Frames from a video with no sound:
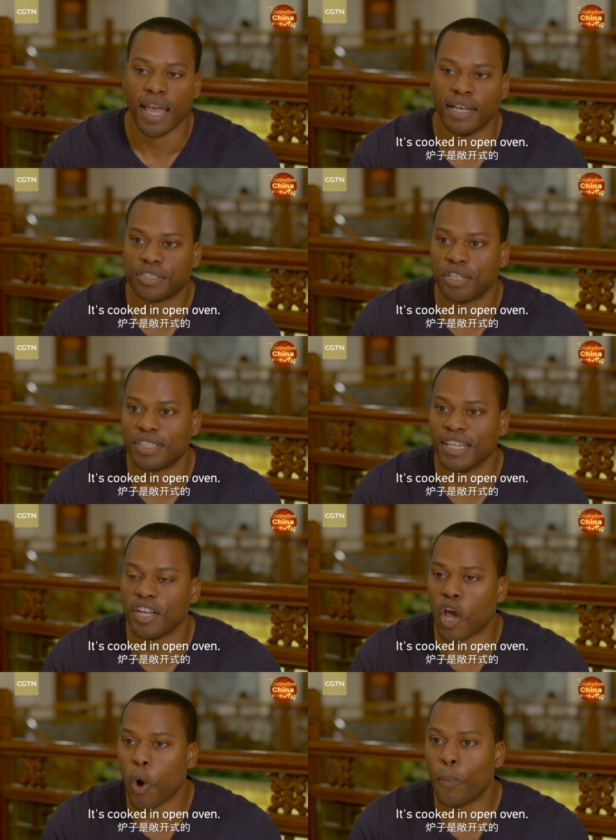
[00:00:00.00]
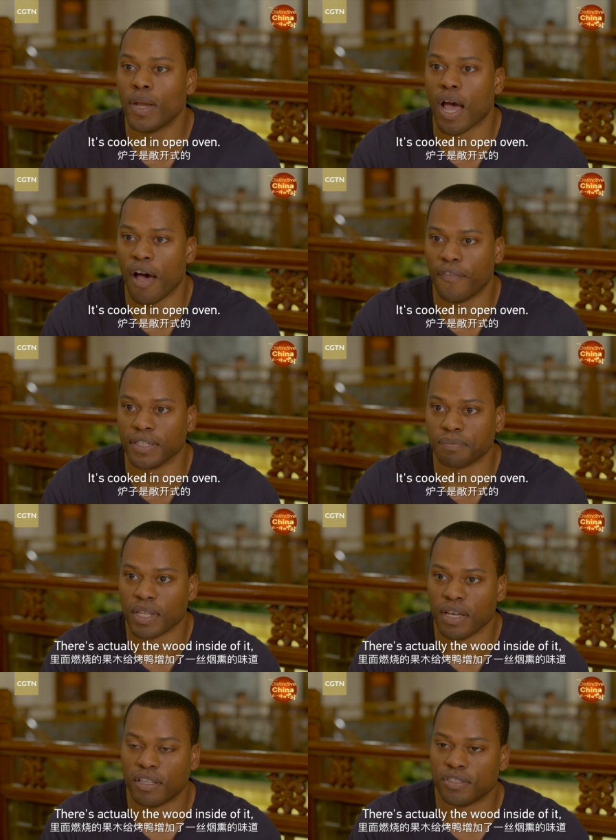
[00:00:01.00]
It's cooked in an open oven,
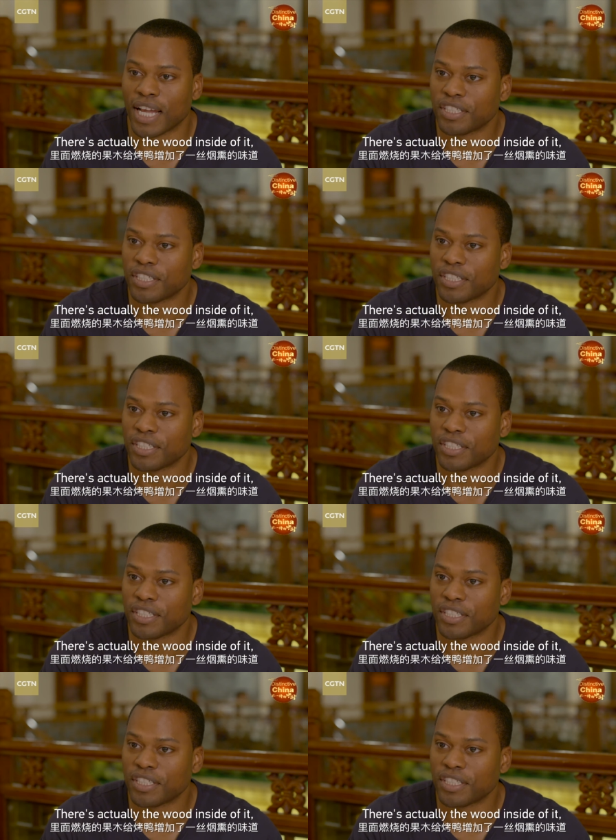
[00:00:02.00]
there's